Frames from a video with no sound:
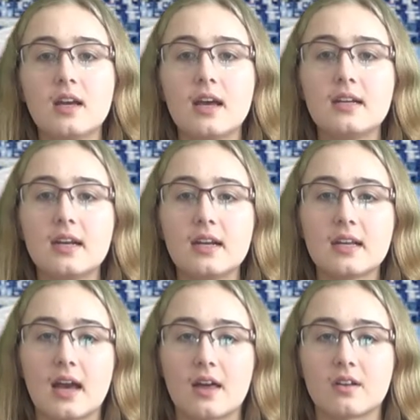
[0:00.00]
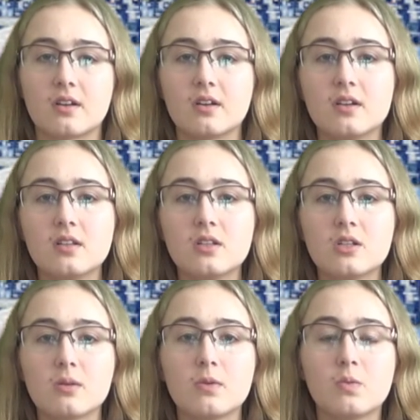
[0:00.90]
and data gathered to
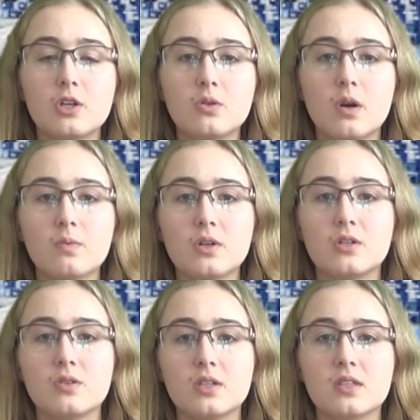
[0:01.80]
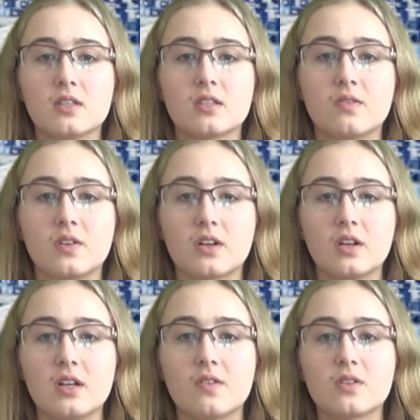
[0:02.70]
determine which one reduces the
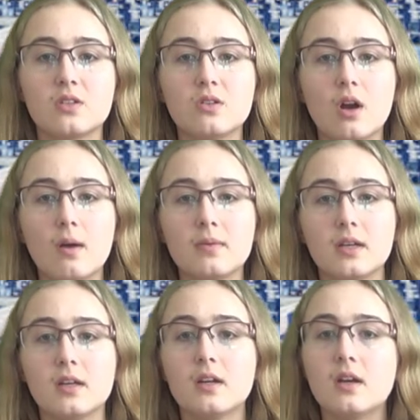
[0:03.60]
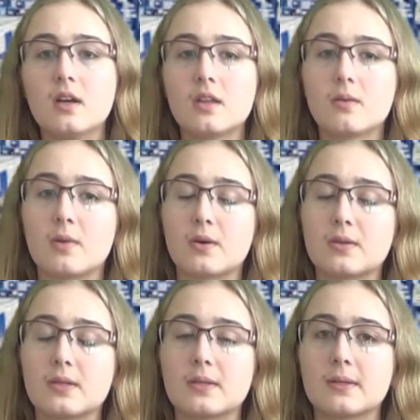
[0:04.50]
severity of a tsunami the
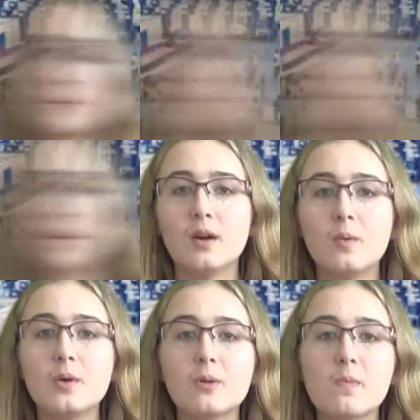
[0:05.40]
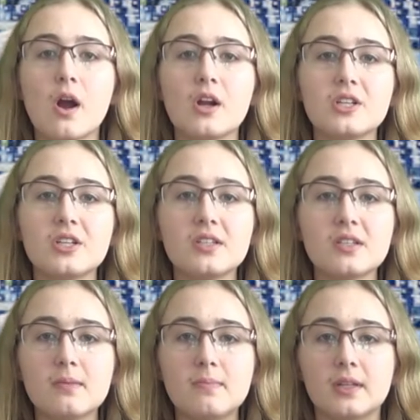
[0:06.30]
most. When your project
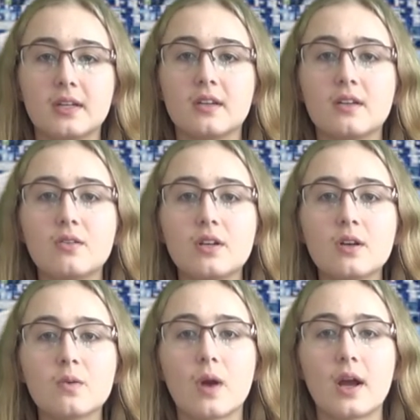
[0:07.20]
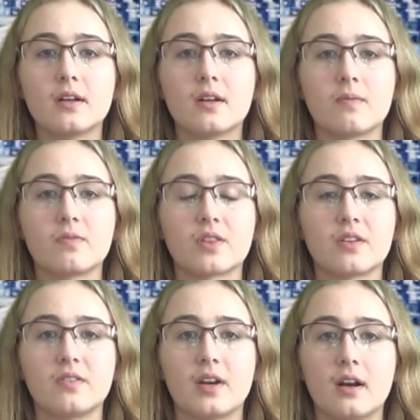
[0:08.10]
is complete, you need to write it up for the
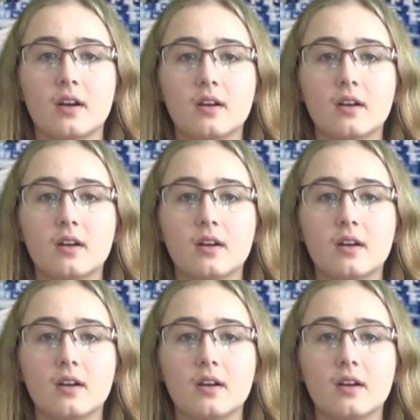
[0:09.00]
fair.